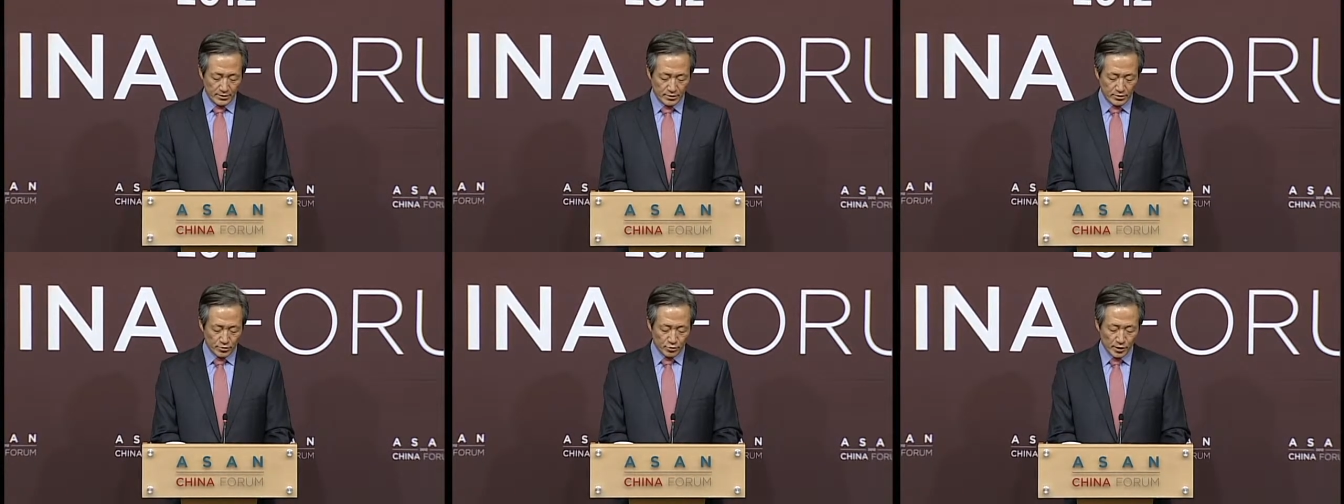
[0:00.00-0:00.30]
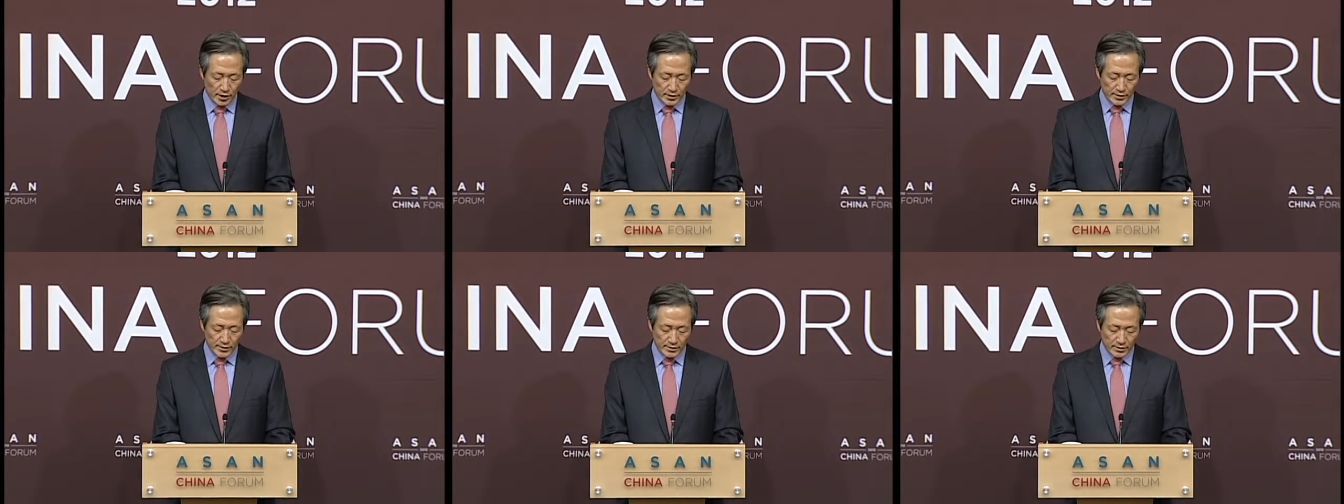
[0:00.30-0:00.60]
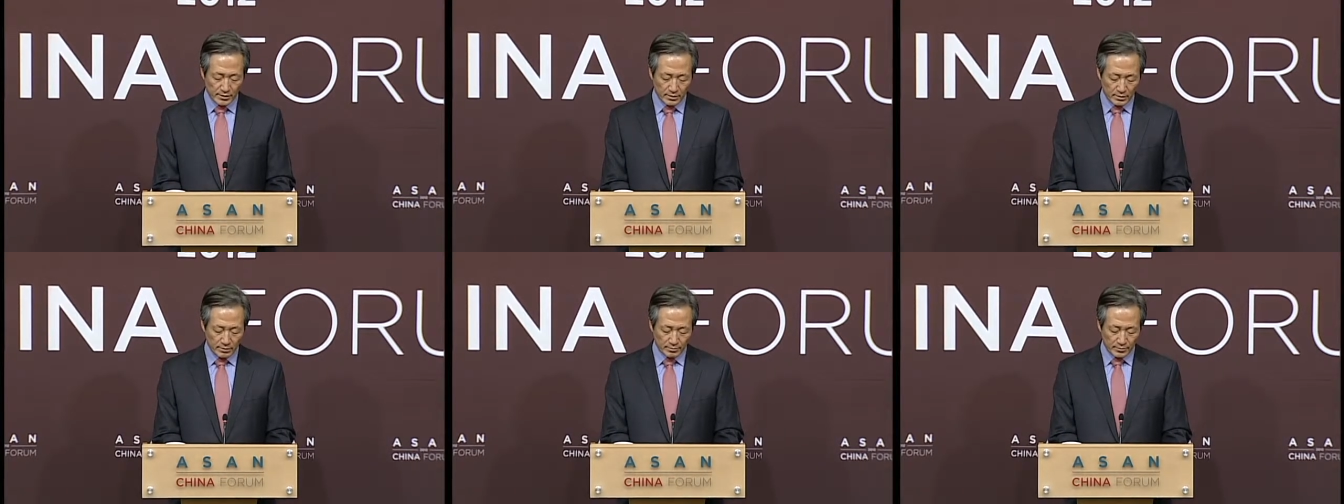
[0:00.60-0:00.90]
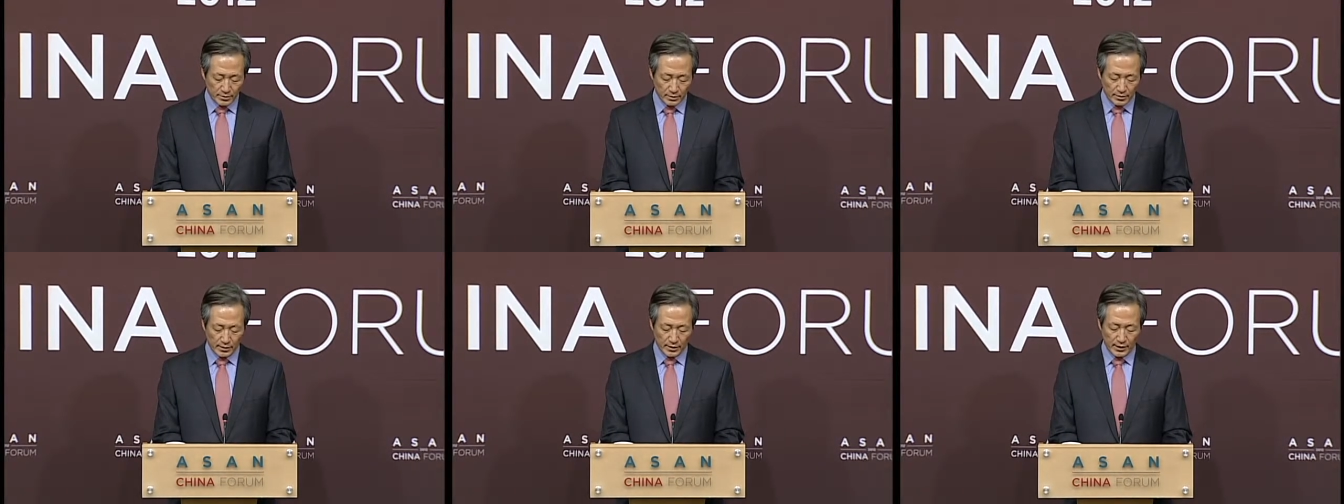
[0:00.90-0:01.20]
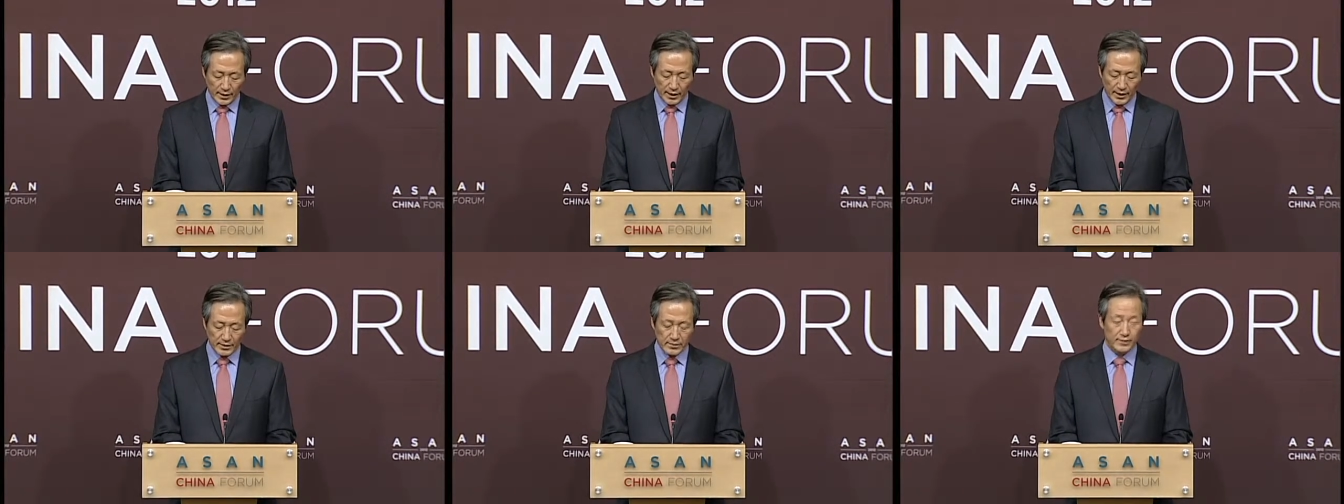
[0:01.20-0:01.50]
Chinese government
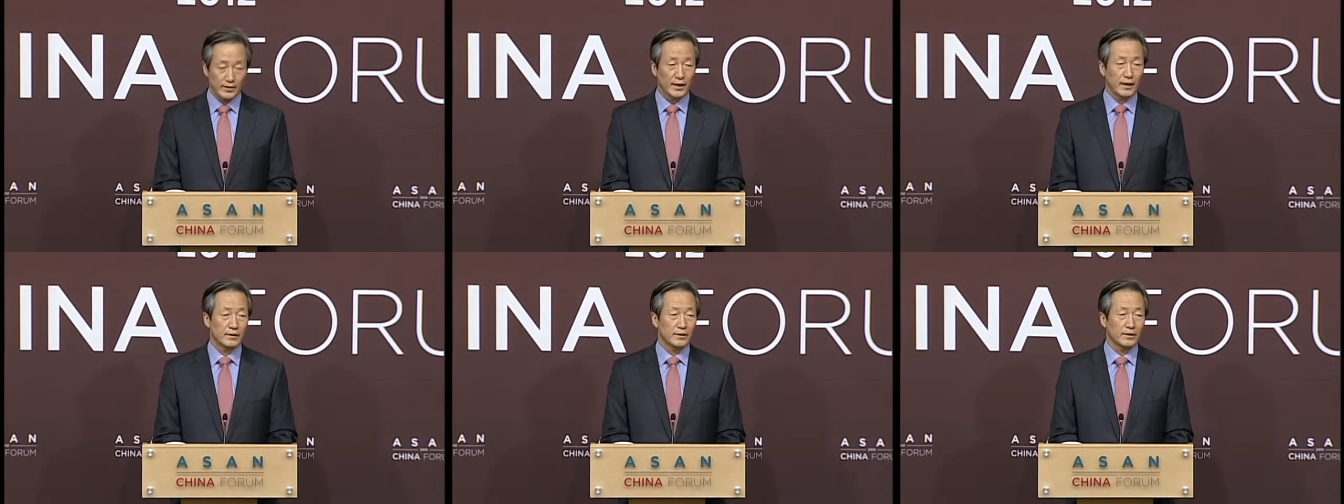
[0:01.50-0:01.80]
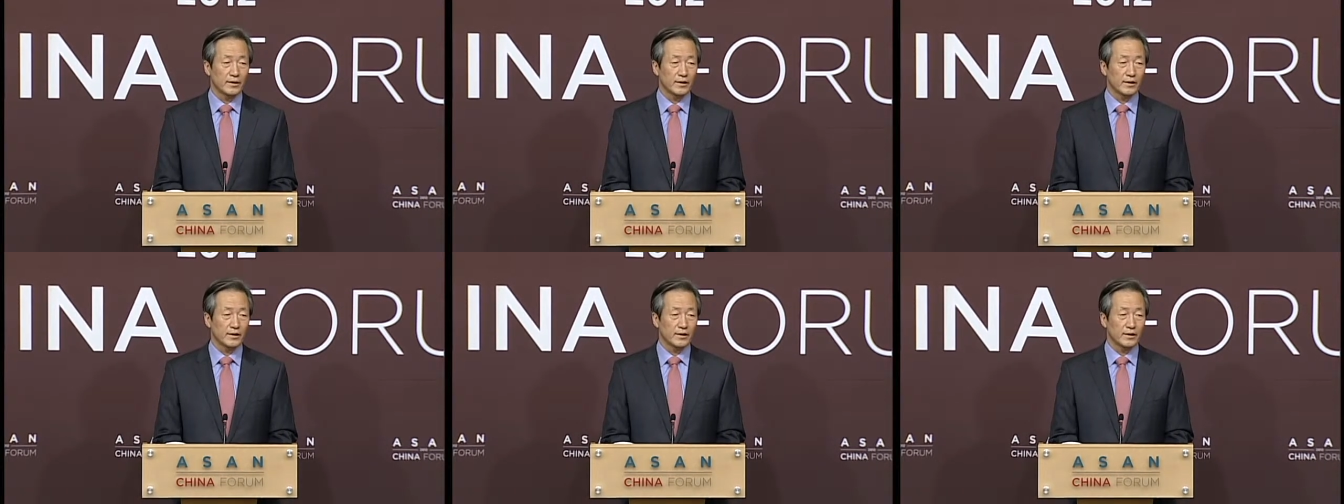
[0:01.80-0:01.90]
had not